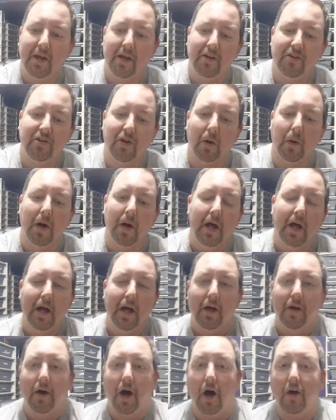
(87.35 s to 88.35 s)
So
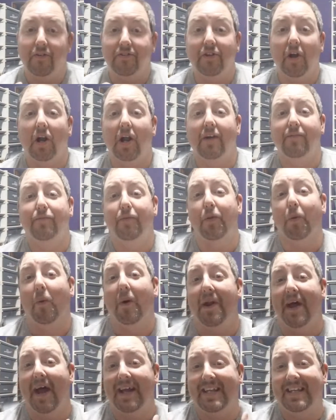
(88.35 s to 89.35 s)
I'll start off with
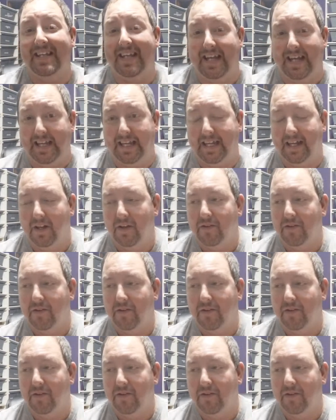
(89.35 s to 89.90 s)
what I did.